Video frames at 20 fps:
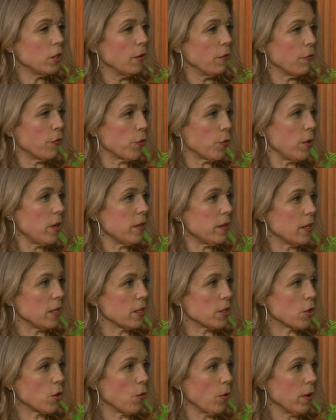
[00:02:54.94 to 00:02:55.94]
of three
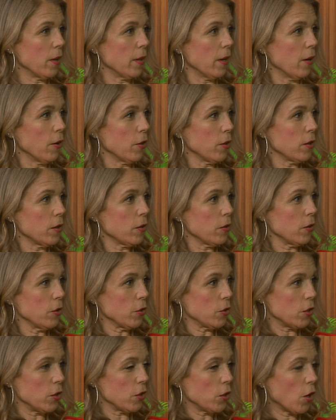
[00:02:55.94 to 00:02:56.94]
things going there, the,
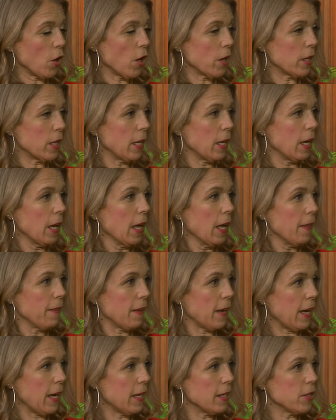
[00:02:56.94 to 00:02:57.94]
the talking,
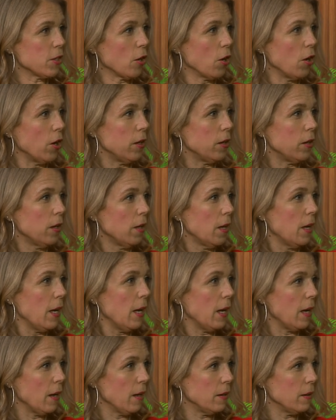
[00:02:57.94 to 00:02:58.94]
the hands-on,
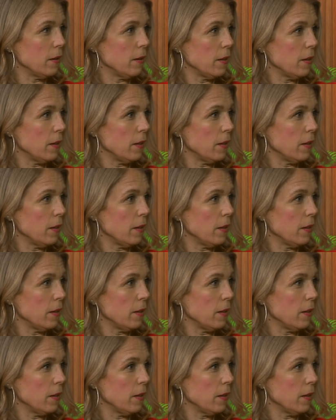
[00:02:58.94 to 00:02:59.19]
and